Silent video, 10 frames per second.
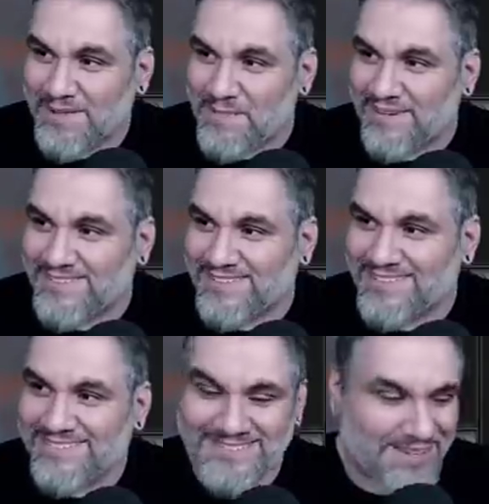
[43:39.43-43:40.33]

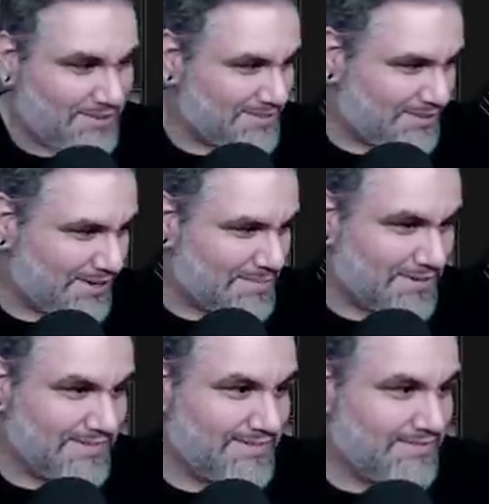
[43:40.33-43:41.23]
Amazing. That was
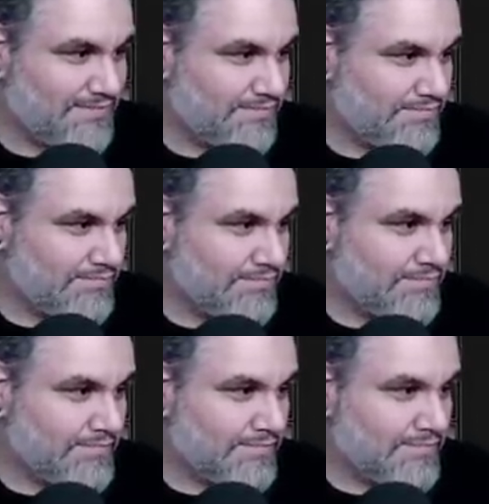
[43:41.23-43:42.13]
incredible.
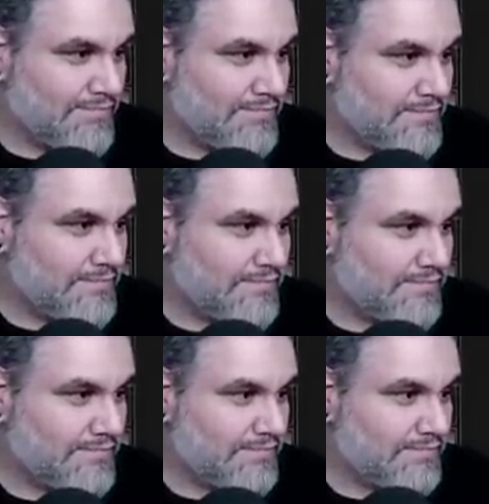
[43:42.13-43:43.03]
Too
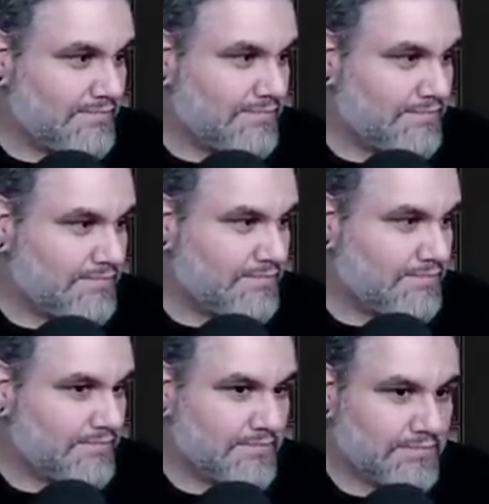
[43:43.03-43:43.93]
bad our bro
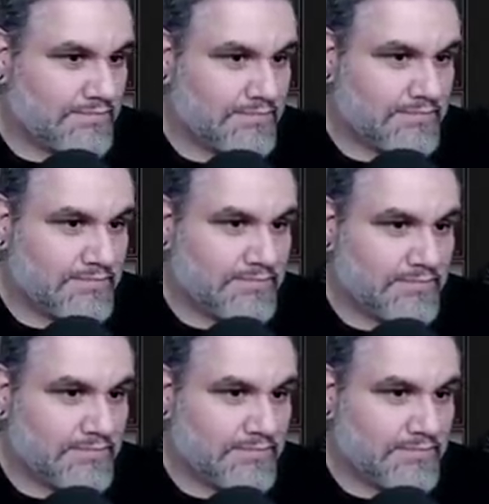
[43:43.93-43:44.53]
doesn't have first strike.